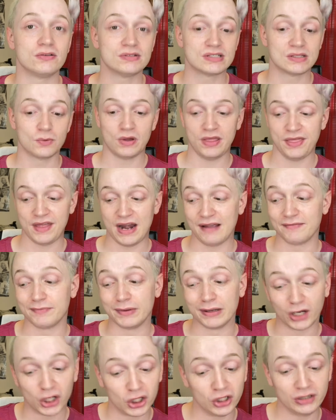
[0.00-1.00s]
The one that I've been
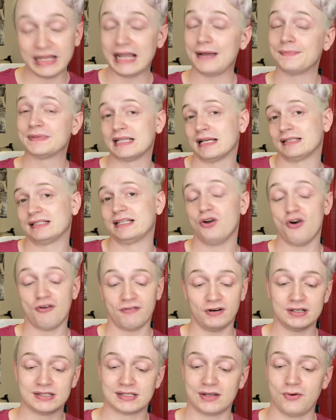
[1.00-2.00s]
currently obsessing over
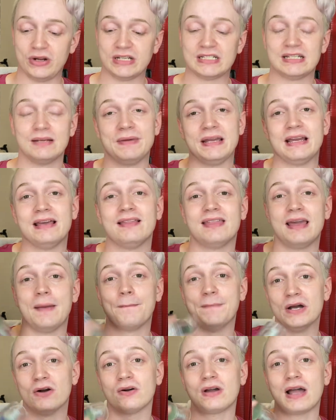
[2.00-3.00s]
is going to be the
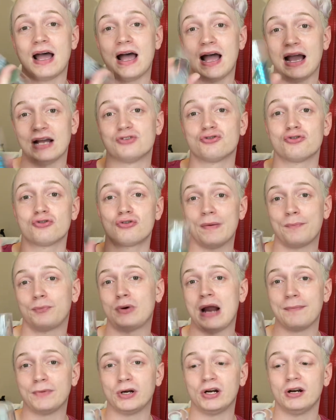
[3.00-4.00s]
Milk Hydro Grip
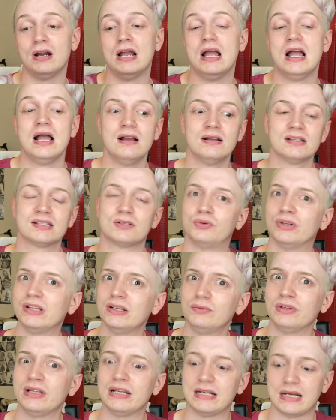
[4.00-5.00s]
Primer. It's really,
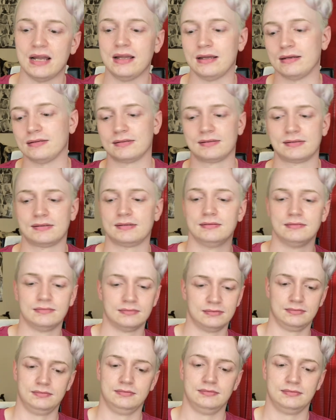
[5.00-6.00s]
really nice.
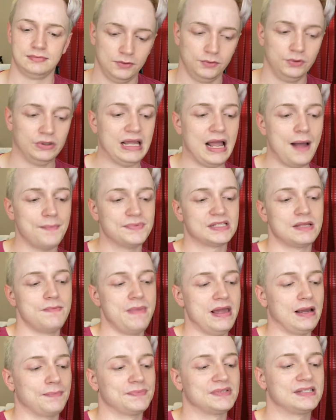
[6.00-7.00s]
Really helps the
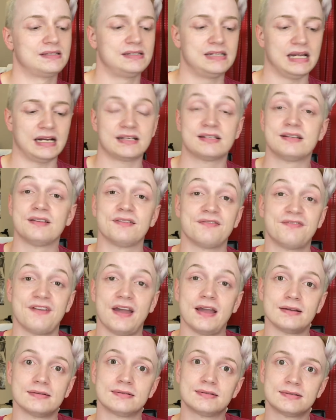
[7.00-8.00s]
makeup stick to the
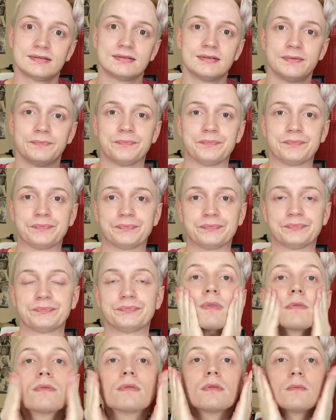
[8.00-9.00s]
face.
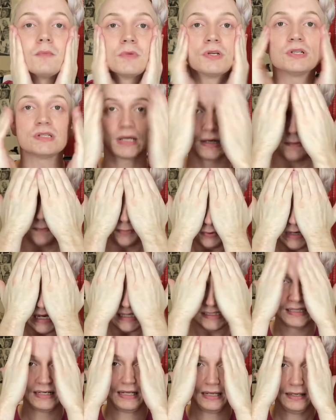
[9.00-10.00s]
I'm just going to press
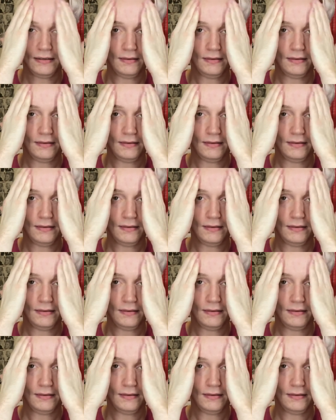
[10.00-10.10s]
it in.